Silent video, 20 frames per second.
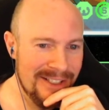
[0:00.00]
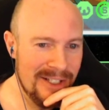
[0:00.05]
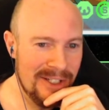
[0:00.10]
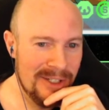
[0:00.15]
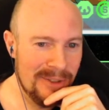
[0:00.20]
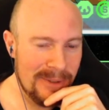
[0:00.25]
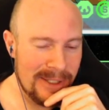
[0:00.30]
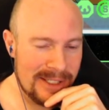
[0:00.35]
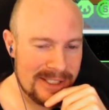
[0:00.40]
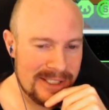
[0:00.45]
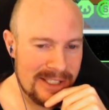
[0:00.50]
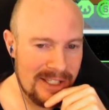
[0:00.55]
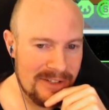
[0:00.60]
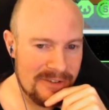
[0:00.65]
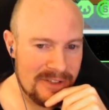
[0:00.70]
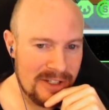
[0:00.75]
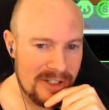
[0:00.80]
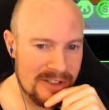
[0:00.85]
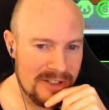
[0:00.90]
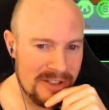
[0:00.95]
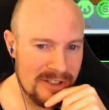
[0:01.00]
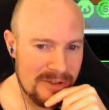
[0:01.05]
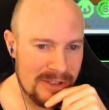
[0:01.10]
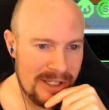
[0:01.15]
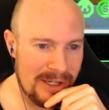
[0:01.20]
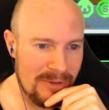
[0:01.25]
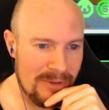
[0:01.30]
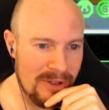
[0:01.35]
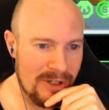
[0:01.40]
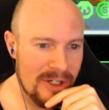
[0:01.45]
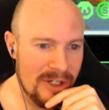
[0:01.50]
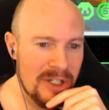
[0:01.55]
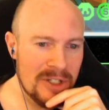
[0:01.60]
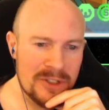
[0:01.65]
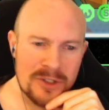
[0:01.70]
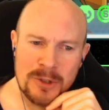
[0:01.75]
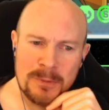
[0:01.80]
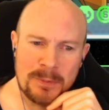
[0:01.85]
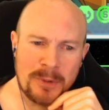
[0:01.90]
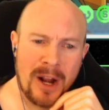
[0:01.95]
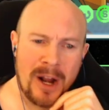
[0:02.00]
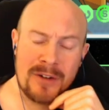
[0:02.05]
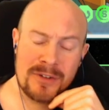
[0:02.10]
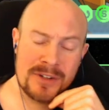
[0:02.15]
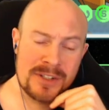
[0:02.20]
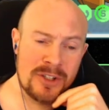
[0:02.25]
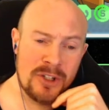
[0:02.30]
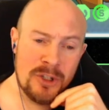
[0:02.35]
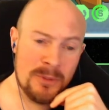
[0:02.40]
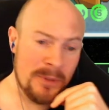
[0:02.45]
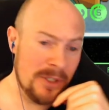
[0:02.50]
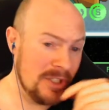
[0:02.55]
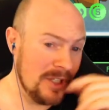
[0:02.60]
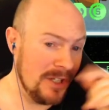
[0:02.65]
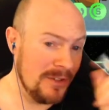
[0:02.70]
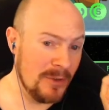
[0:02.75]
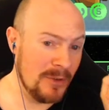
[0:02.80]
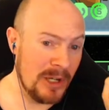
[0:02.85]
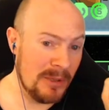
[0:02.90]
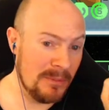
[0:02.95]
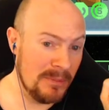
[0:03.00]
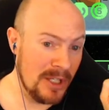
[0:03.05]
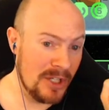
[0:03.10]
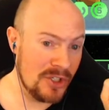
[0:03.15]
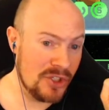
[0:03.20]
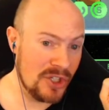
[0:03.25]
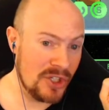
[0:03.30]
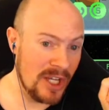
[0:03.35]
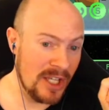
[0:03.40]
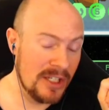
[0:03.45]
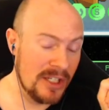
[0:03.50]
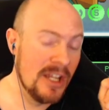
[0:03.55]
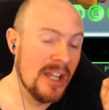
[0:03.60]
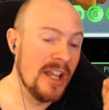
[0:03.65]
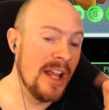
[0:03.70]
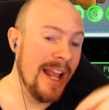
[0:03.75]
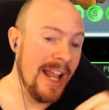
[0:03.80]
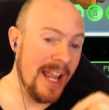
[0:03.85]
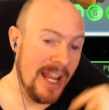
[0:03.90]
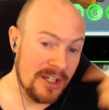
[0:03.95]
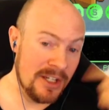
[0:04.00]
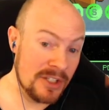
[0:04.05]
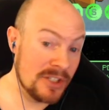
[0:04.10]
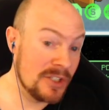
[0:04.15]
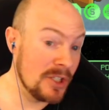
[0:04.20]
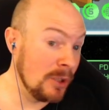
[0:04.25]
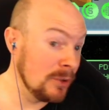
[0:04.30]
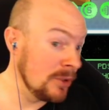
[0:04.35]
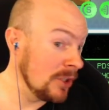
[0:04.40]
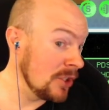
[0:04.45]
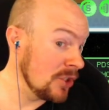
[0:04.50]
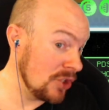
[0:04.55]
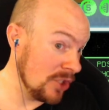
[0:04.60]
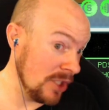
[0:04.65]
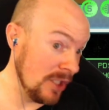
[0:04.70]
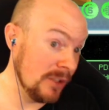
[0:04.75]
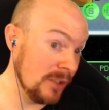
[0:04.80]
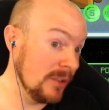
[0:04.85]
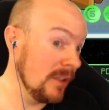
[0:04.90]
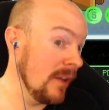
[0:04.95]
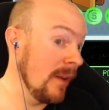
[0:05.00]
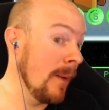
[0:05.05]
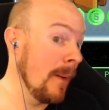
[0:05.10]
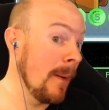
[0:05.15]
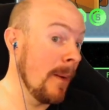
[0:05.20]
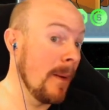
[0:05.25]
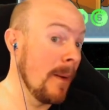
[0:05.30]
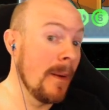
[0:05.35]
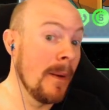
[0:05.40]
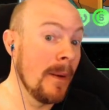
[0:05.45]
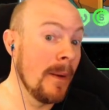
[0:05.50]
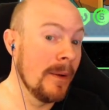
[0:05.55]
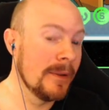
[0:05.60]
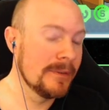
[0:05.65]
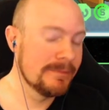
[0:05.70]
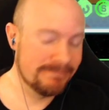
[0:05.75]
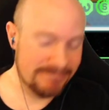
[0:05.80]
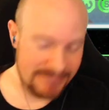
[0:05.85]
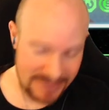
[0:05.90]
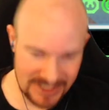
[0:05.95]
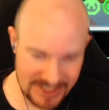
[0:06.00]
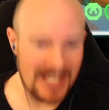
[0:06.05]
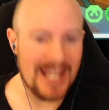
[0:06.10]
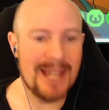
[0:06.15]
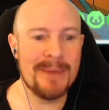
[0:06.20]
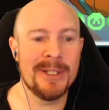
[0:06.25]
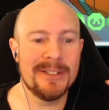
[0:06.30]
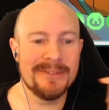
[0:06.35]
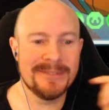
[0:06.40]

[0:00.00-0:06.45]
Reconciliation our deals without war. True progress can only be achieved without bloodshed and a Zoltan shield damn it.